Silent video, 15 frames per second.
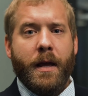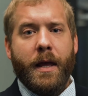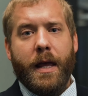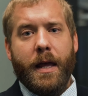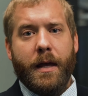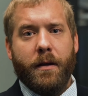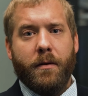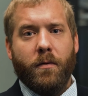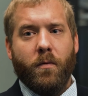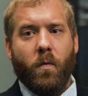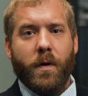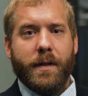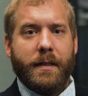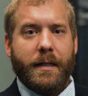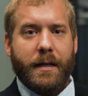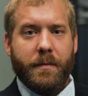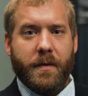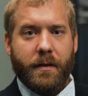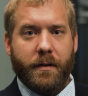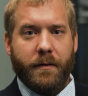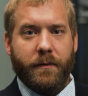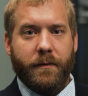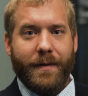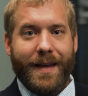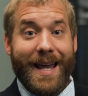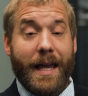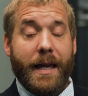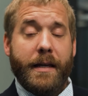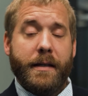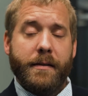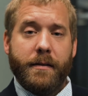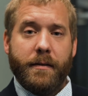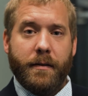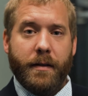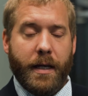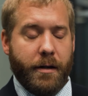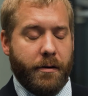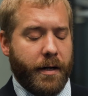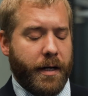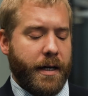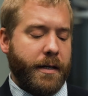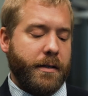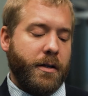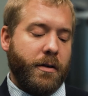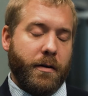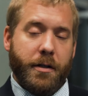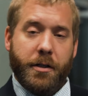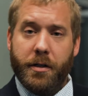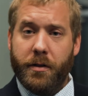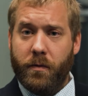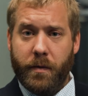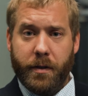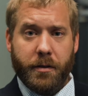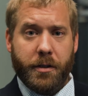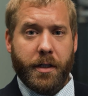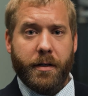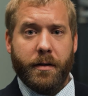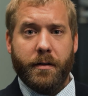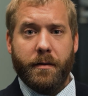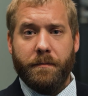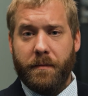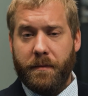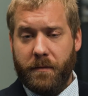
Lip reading: And what types of aids, hearing aids, crutches, wheelchair,